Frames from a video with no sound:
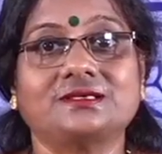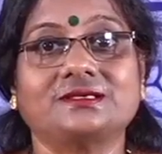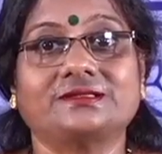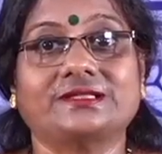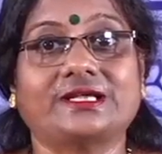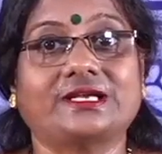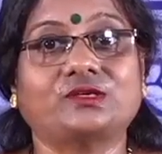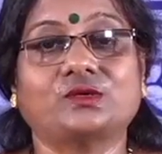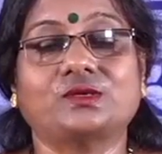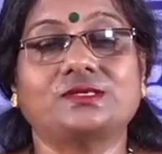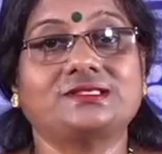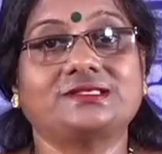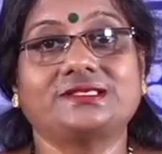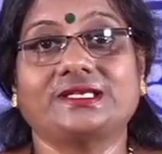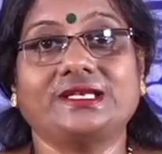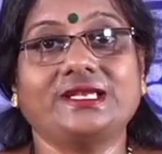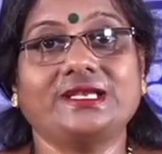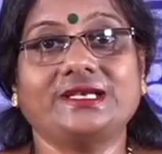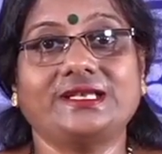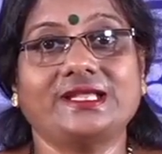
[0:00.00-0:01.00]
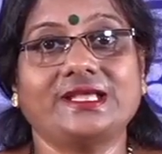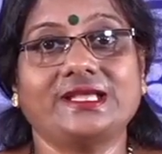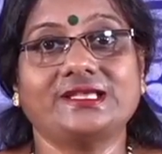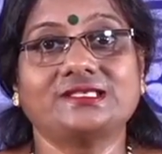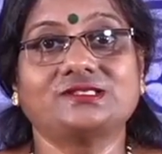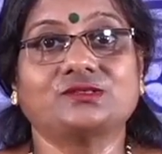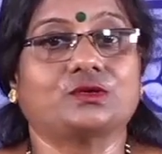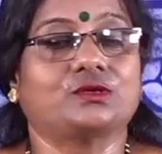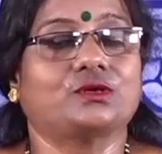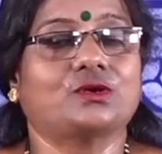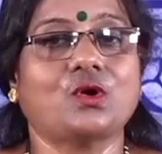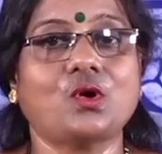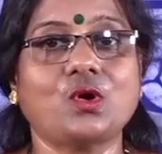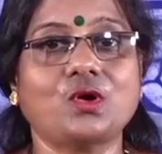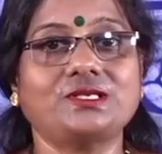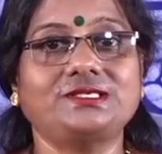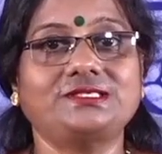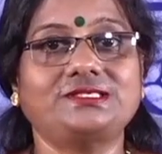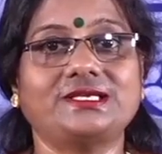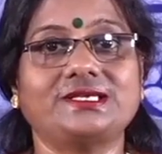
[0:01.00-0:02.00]
that on sunny days, on
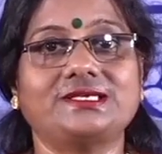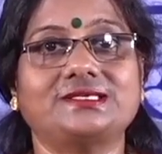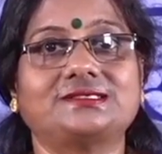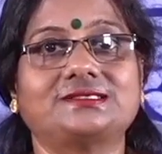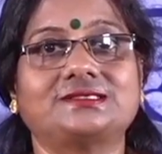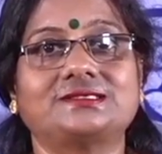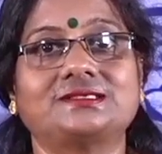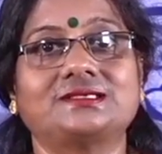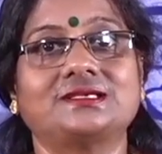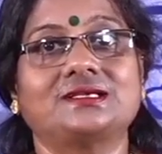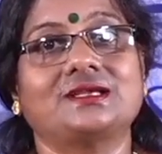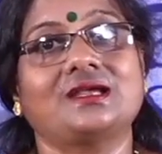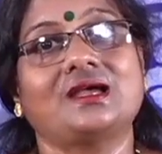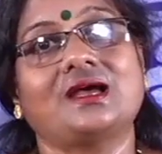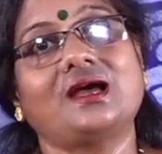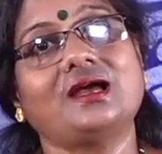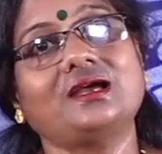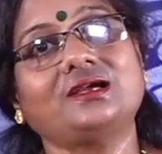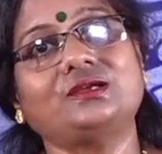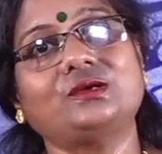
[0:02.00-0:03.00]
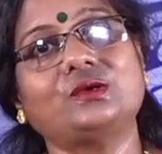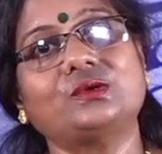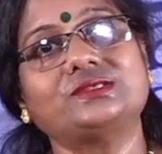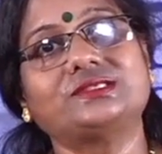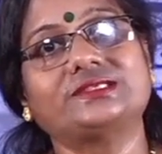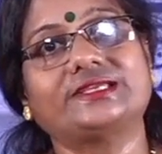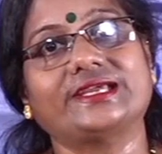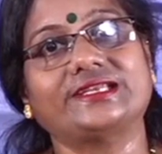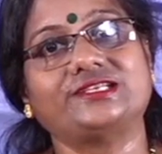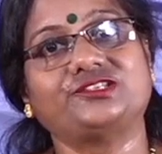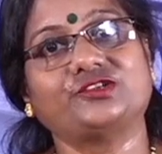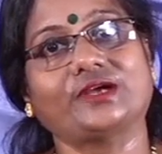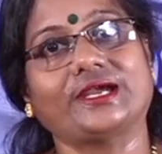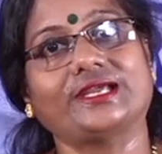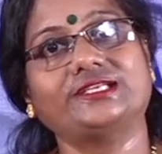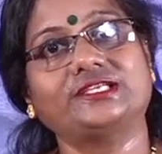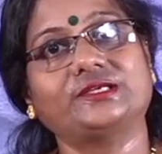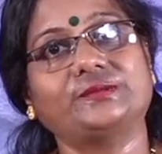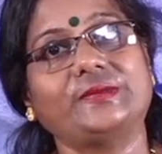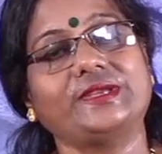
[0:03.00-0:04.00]
hot days, our clothes get
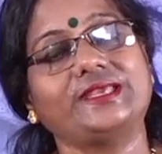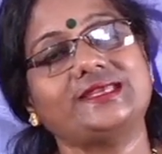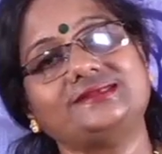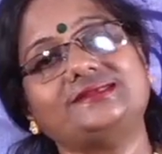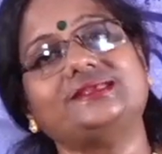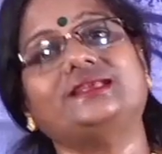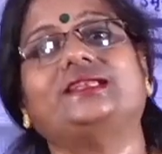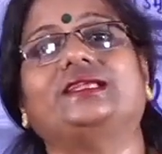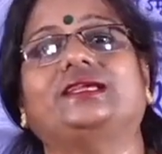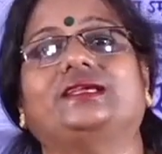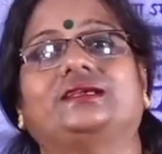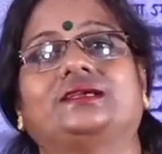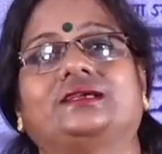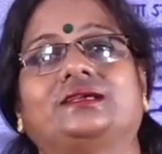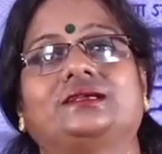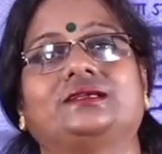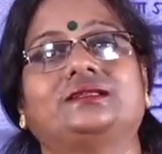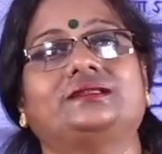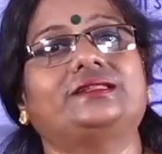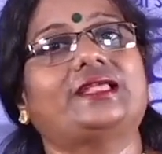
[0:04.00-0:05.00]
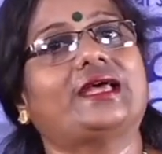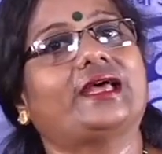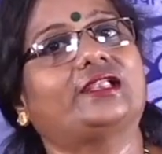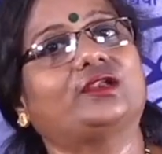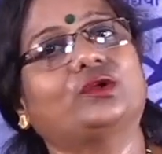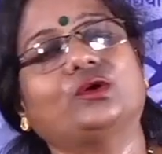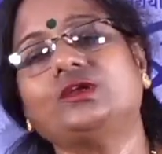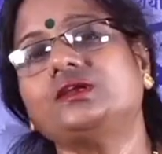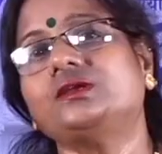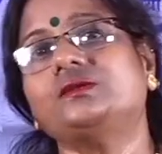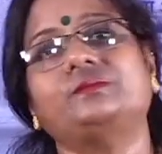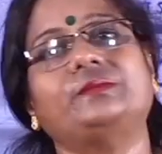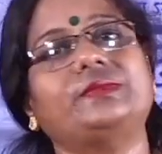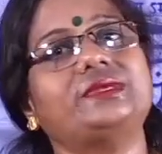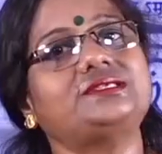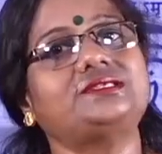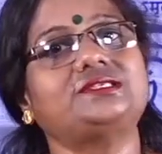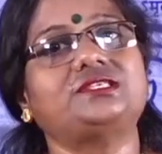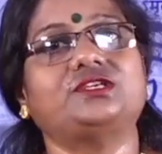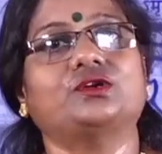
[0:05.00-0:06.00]
dried up easily than on
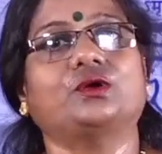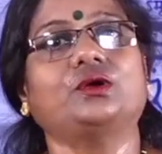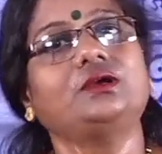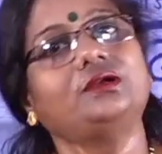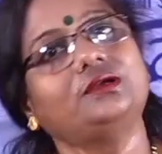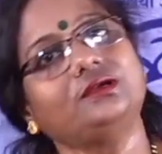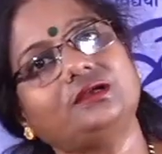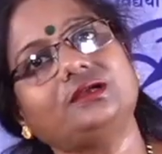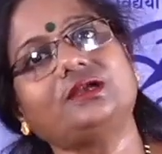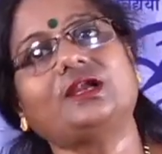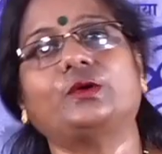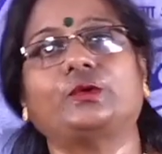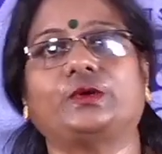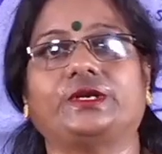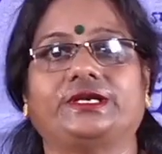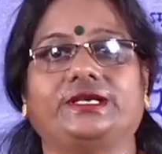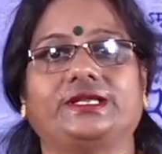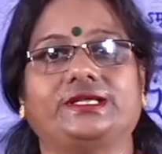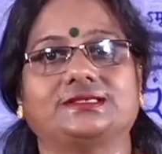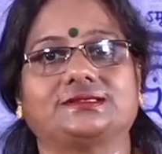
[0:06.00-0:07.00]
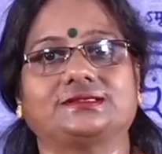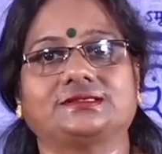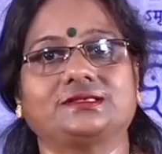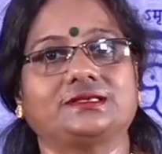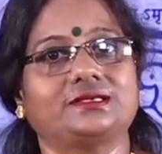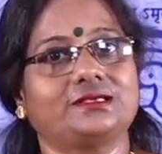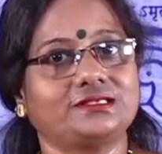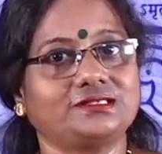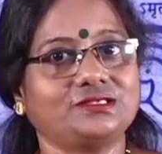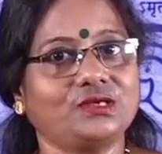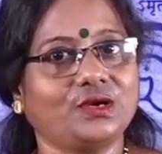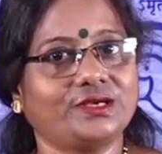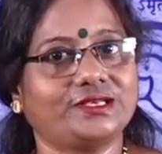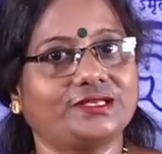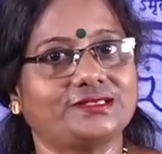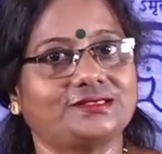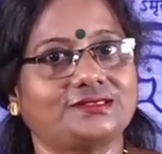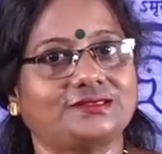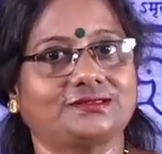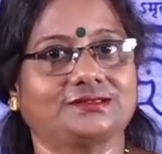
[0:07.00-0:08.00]
misty or cloudy days. Is not
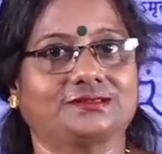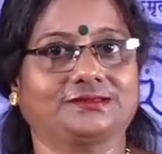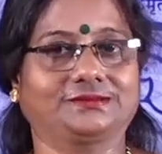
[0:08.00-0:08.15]
it?